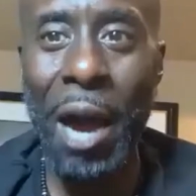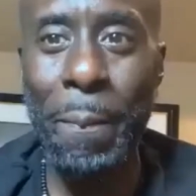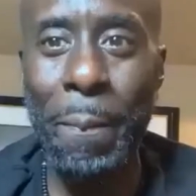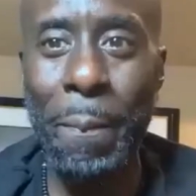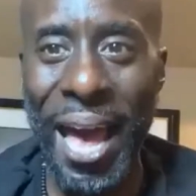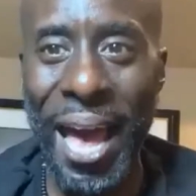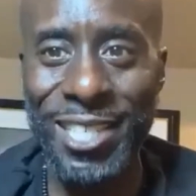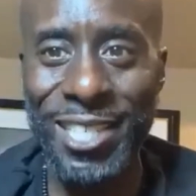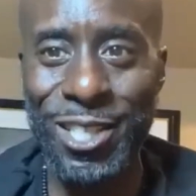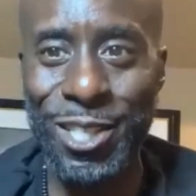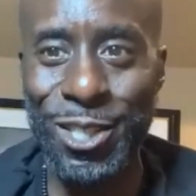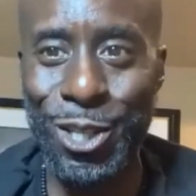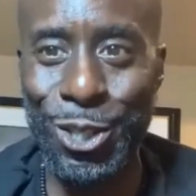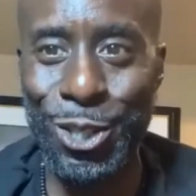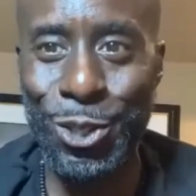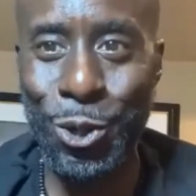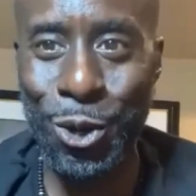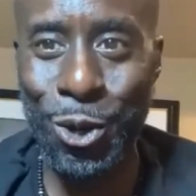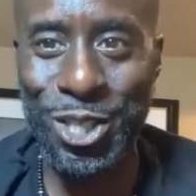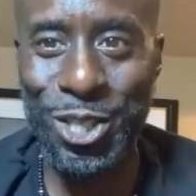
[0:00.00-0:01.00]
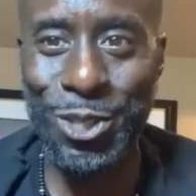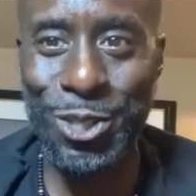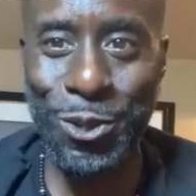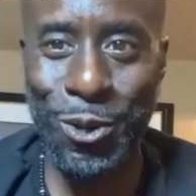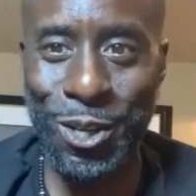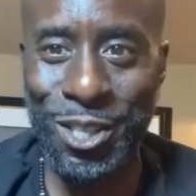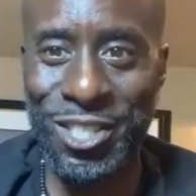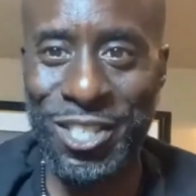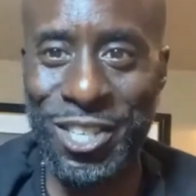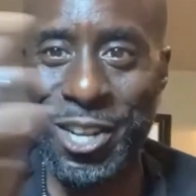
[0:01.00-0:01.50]
passing the torches
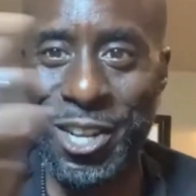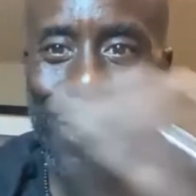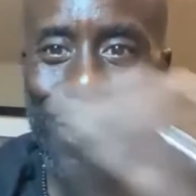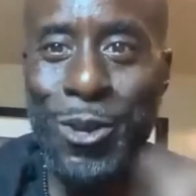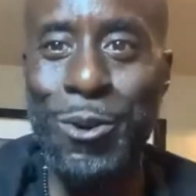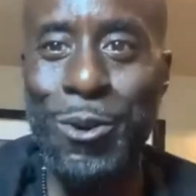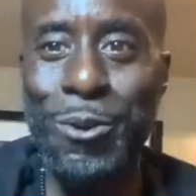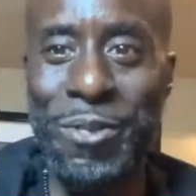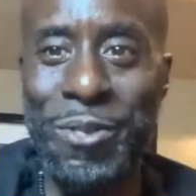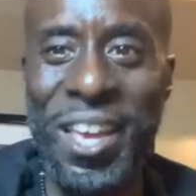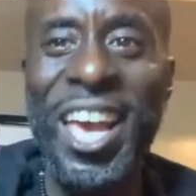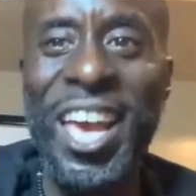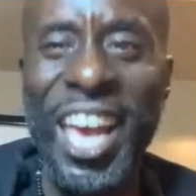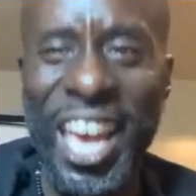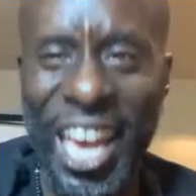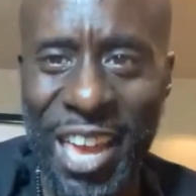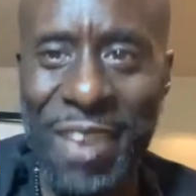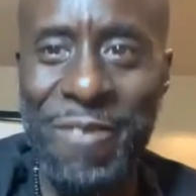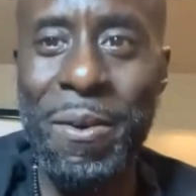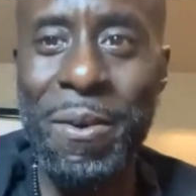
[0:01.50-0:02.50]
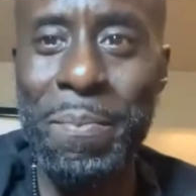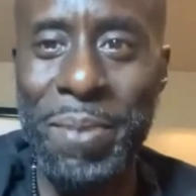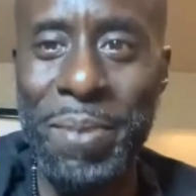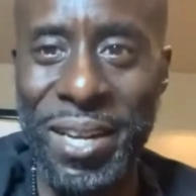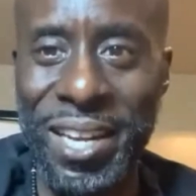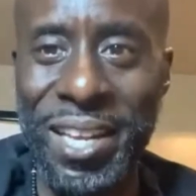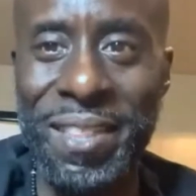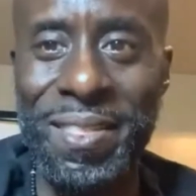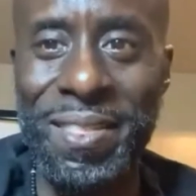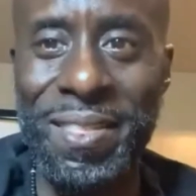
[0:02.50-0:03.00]
on to the youth, even
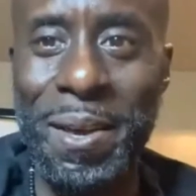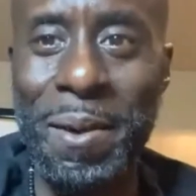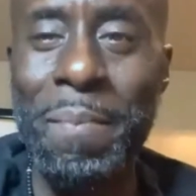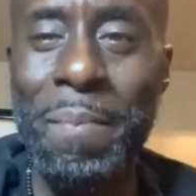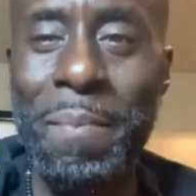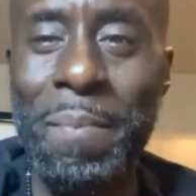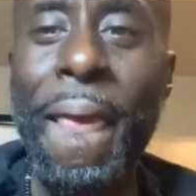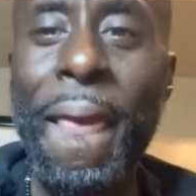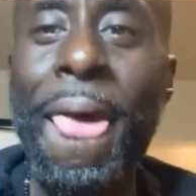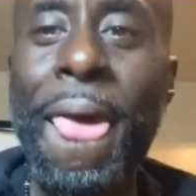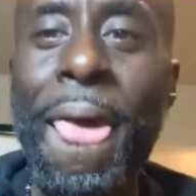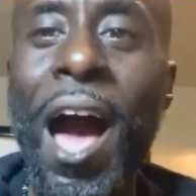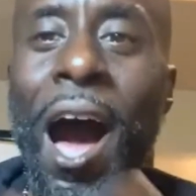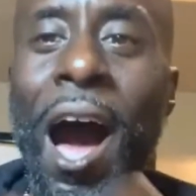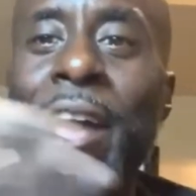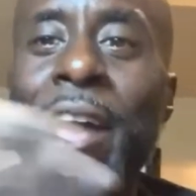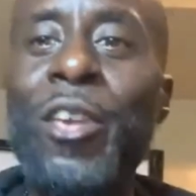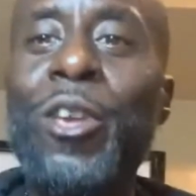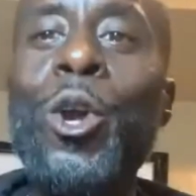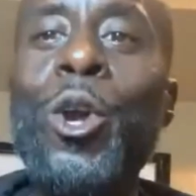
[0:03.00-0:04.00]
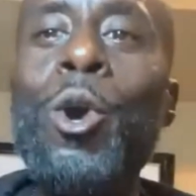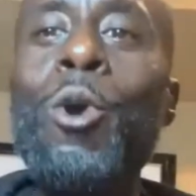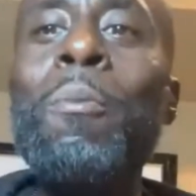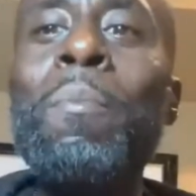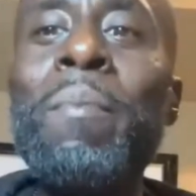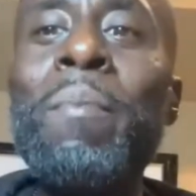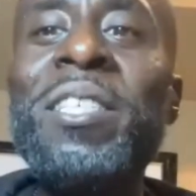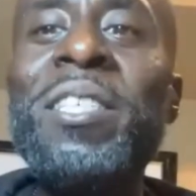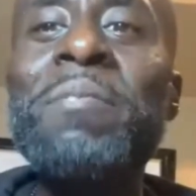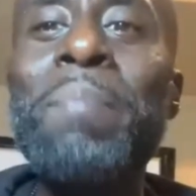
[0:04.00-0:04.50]
beneath them.
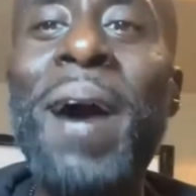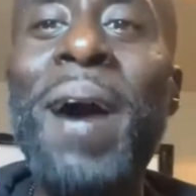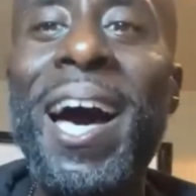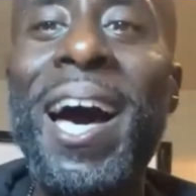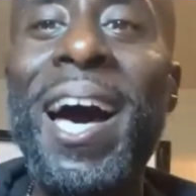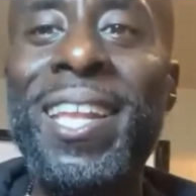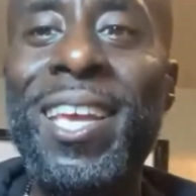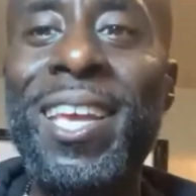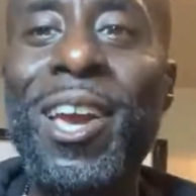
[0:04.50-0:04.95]
You, Miss Body,